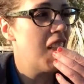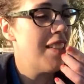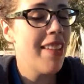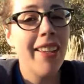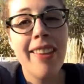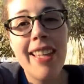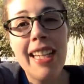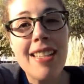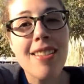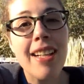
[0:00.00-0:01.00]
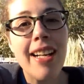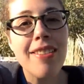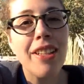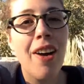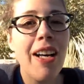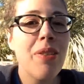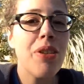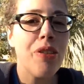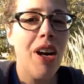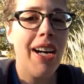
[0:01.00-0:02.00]
see, the thing is, guys, you know, I don't
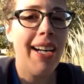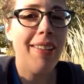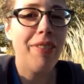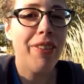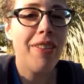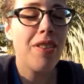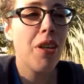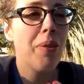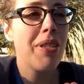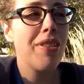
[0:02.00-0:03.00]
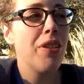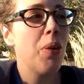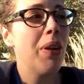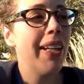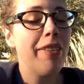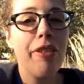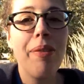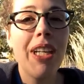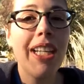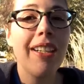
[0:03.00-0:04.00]
drive. So it's annoying for
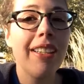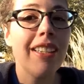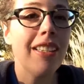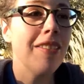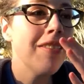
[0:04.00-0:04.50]
me to